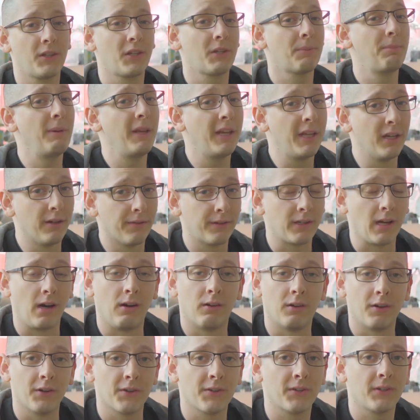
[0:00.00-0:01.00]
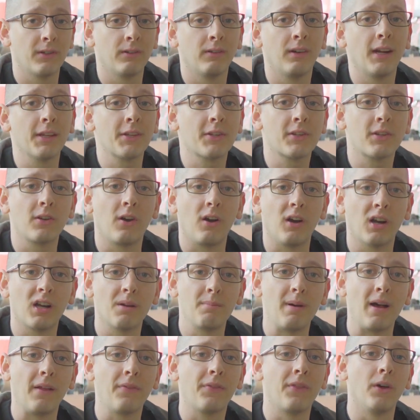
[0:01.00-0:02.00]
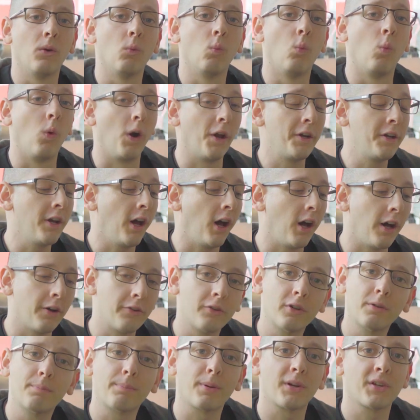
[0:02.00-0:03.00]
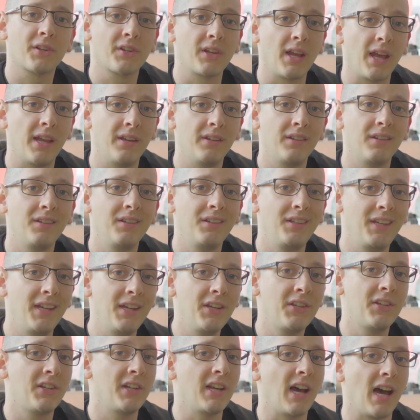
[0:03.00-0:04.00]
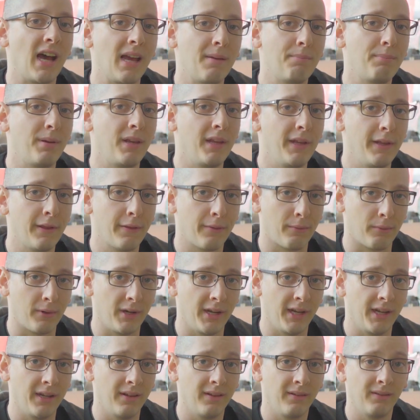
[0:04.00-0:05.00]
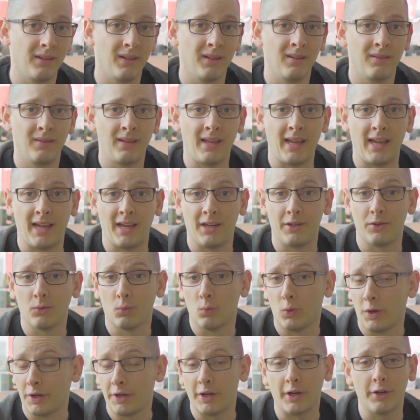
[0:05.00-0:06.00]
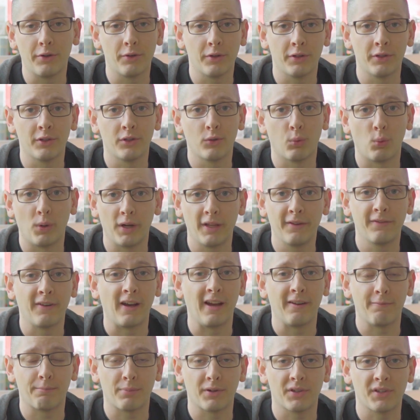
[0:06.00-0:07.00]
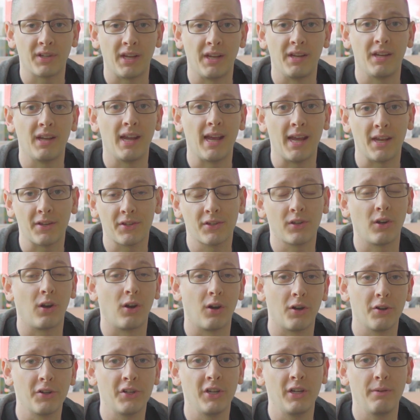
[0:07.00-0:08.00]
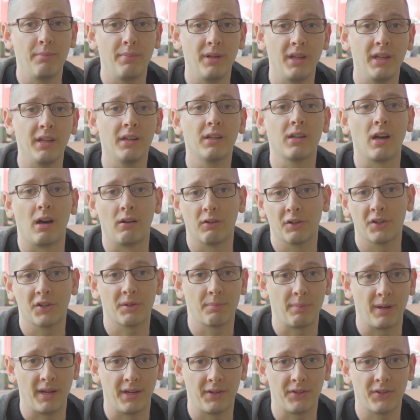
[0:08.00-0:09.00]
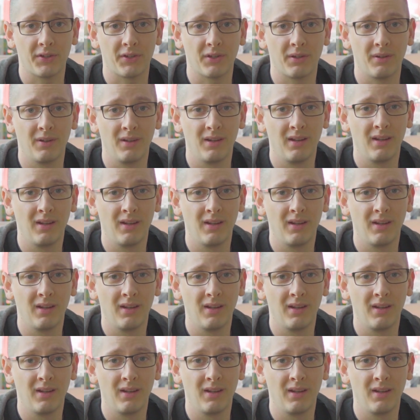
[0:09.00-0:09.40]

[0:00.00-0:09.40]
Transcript: Speaking of colors, let's talk about the 100% DCI P3 and 125% sRGB color space.